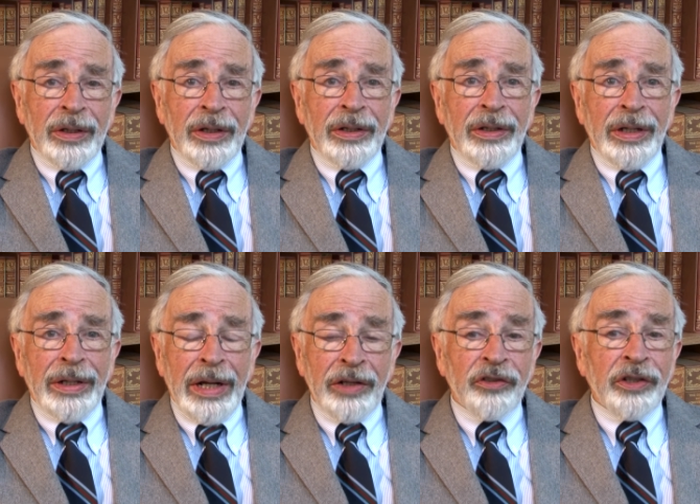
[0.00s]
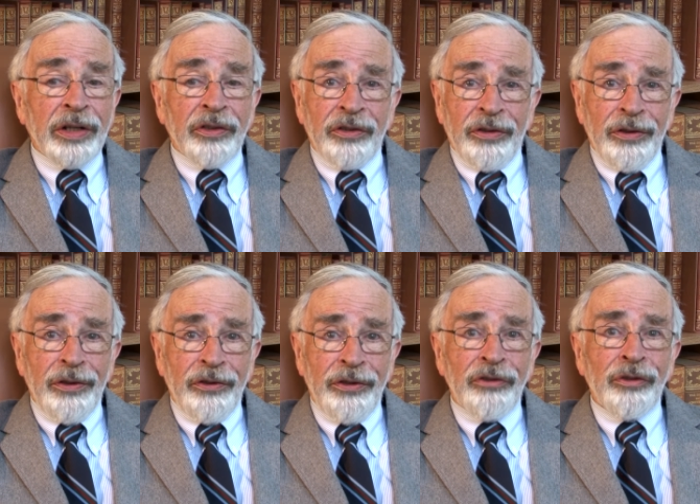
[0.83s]
And in that sense,
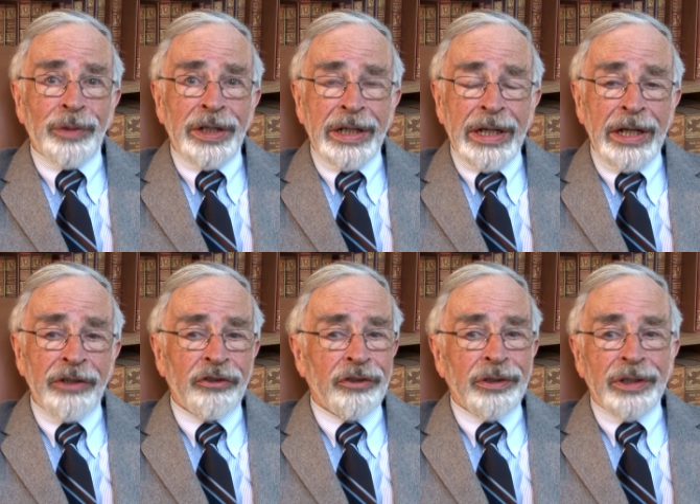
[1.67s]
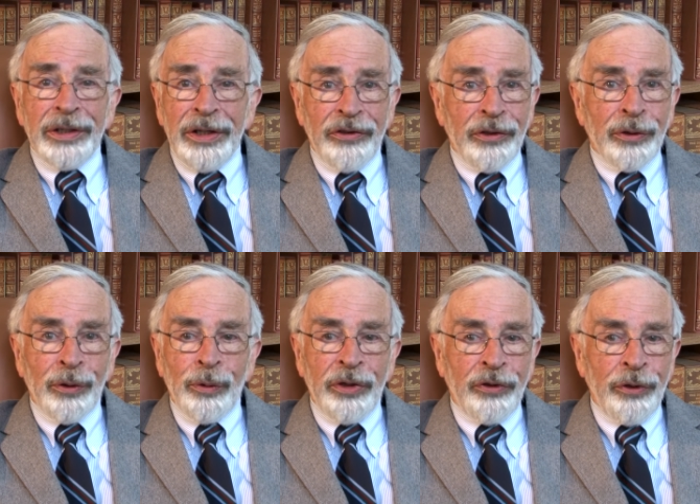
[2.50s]
seizure medication is not
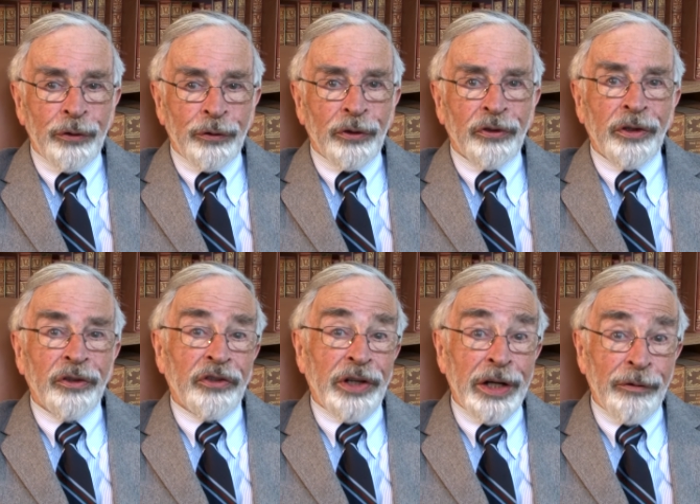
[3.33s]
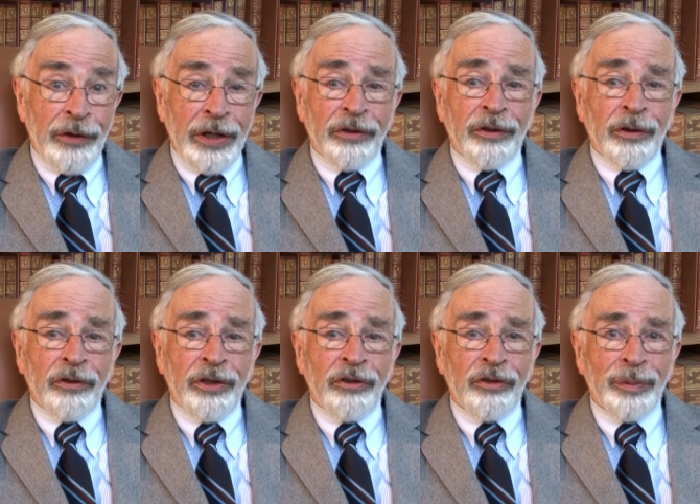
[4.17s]
always useful, so the side effects of the
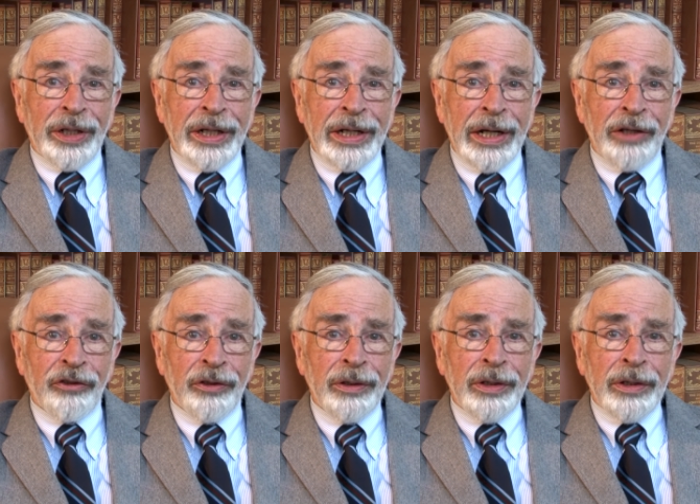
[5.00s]
seizure medication